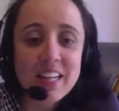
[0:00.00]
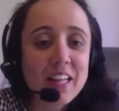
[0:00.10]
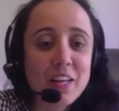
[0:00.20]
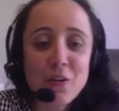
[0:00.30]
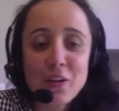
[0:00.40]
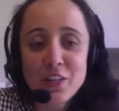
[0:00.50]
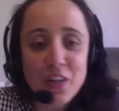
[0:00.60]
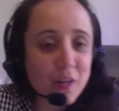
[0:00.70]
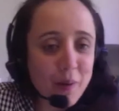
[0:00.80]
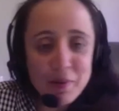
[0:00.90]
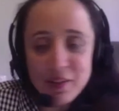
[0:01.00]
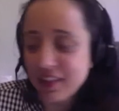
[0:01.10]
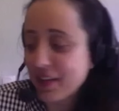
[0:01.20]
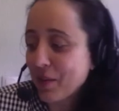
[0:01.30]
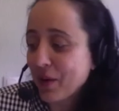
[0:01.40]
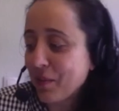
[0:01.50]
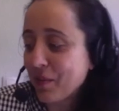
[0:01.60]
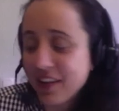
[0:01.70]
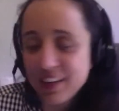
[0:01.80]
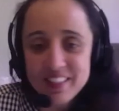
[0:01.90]
Like you can talk publicly about it
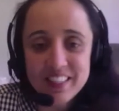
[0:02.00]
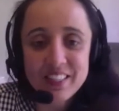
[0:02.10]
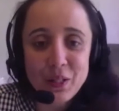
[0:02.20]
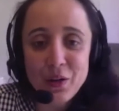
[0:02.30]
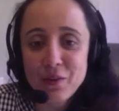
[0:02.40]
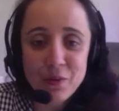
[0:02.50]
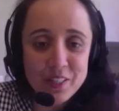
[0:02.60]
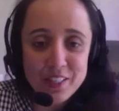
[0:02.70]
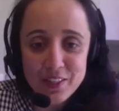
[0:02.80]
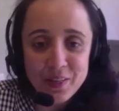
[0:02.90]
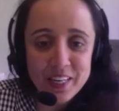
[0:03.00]
because it's a lot of work to do it.